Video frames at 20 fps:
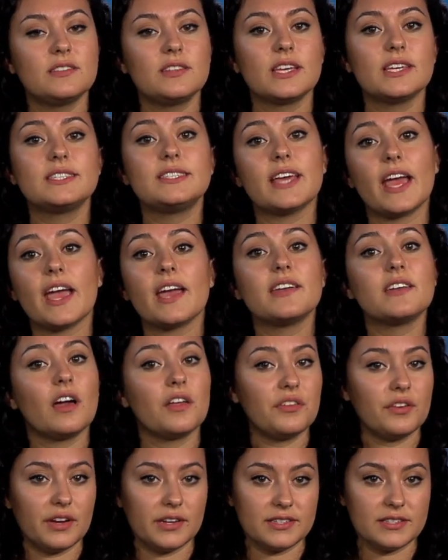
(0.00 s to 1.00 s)
to this and
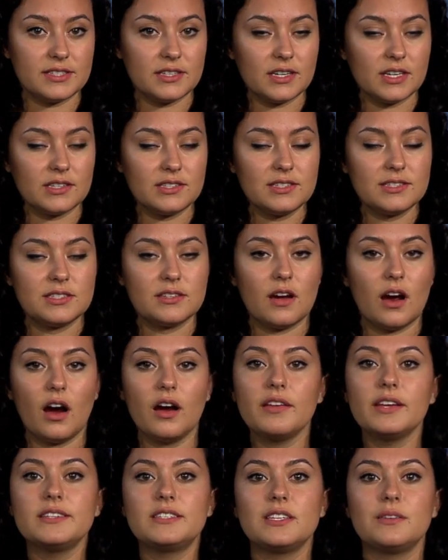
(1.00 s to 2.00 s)
other incidents,
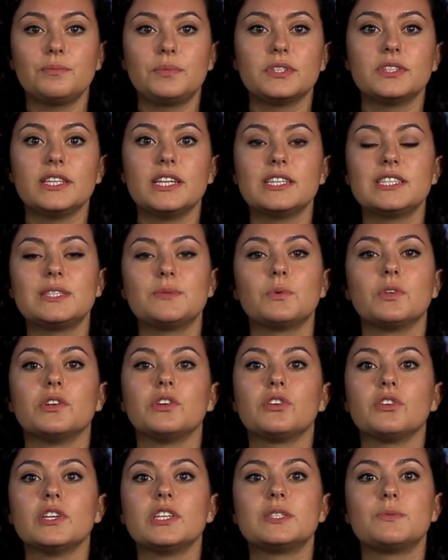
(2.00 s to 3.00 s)
Arlington police will
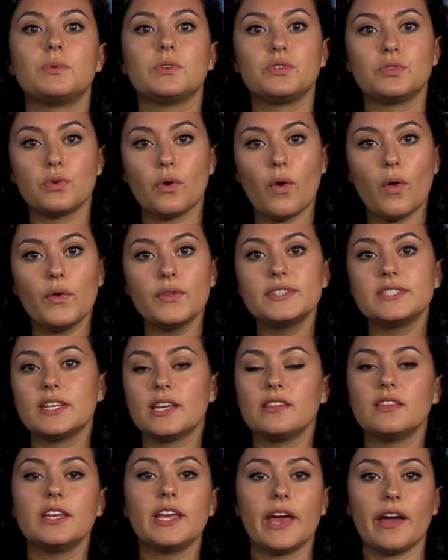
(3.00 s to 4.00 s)
increase patrols
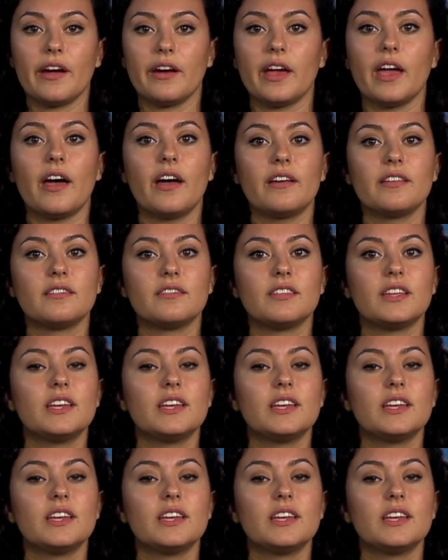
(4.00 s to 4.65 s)
in the area.